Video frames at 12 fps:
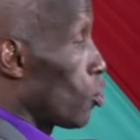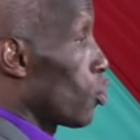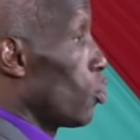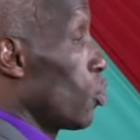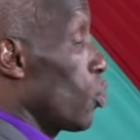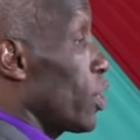
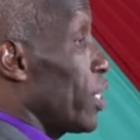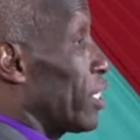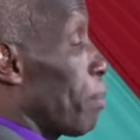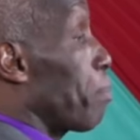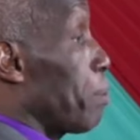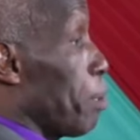Do you know
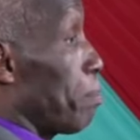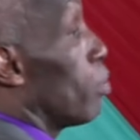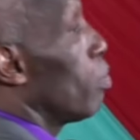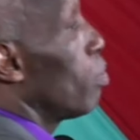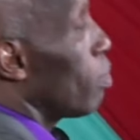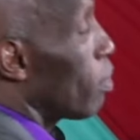these
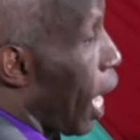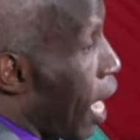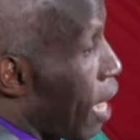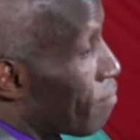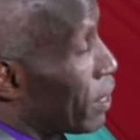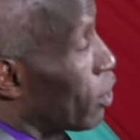people
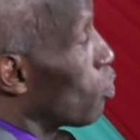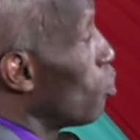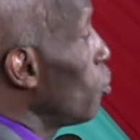are very